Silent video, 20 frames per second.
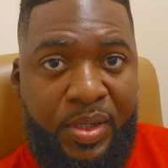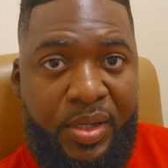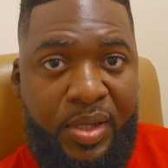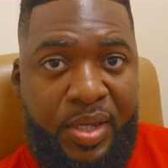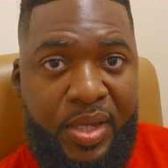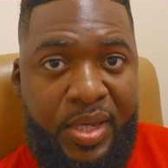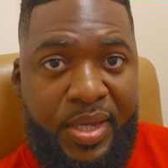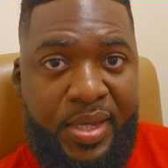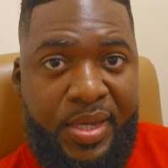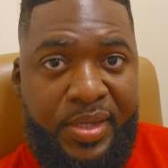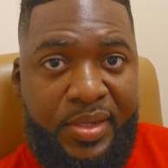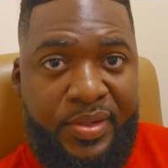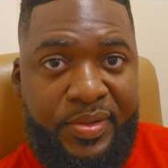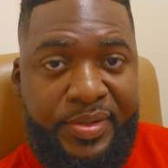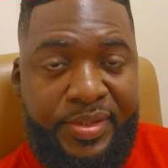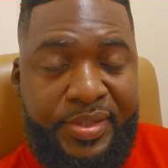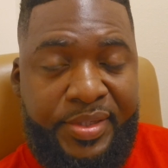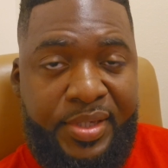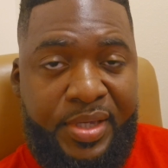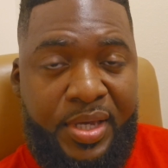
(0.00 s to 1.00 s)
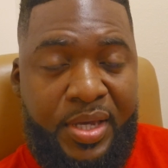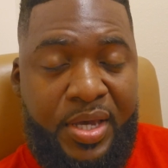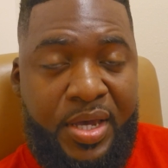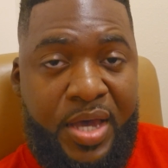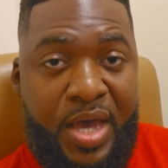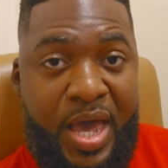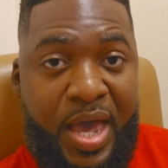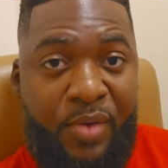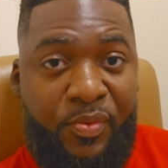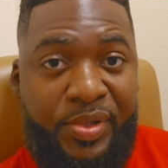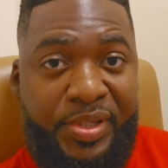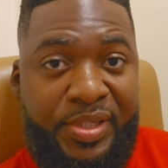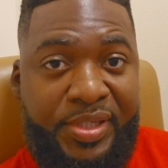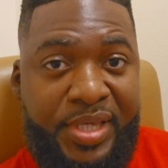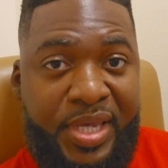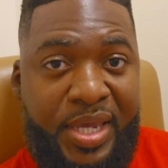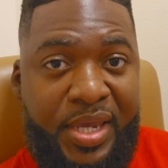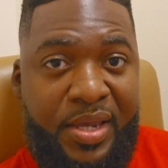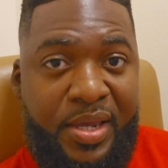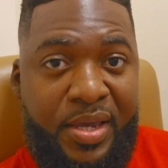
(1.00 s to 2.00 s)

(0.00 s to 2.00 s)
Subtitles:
is, I would say,